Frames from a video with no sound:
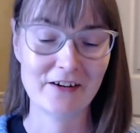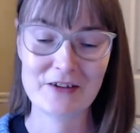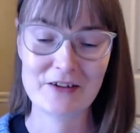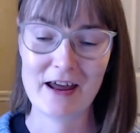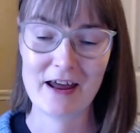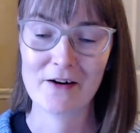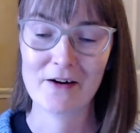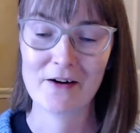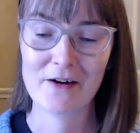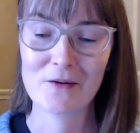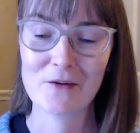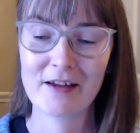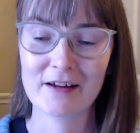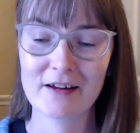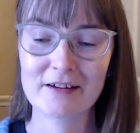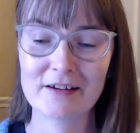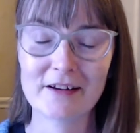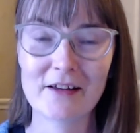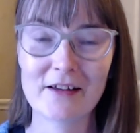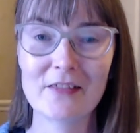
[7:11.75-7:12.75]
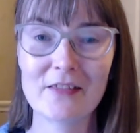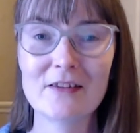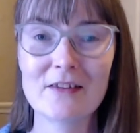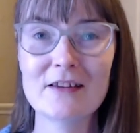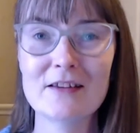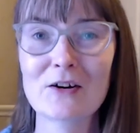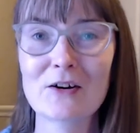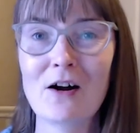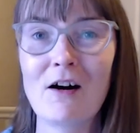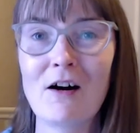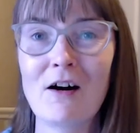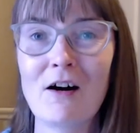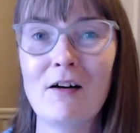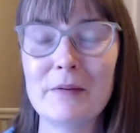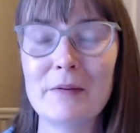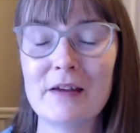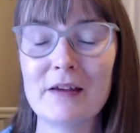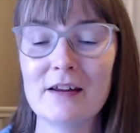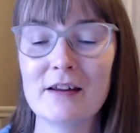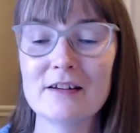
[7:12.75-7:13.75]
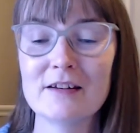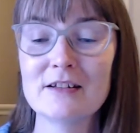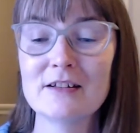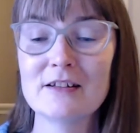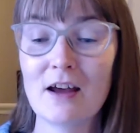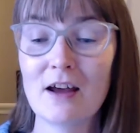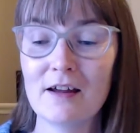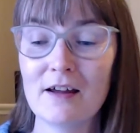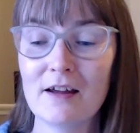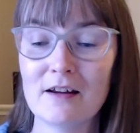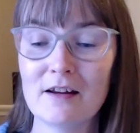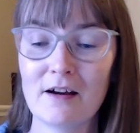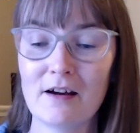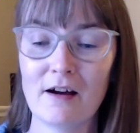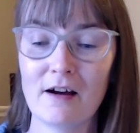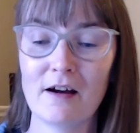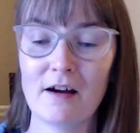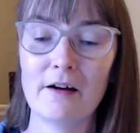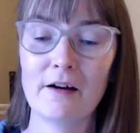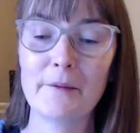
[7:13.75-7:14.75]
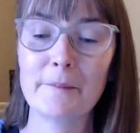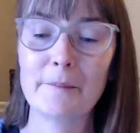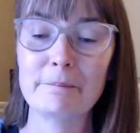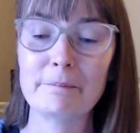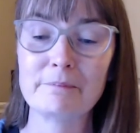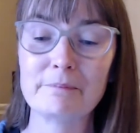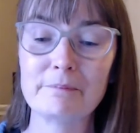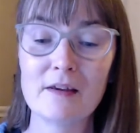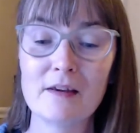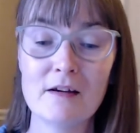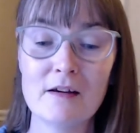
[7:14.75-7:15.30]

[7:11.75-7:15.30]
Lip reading: now, and these are all been done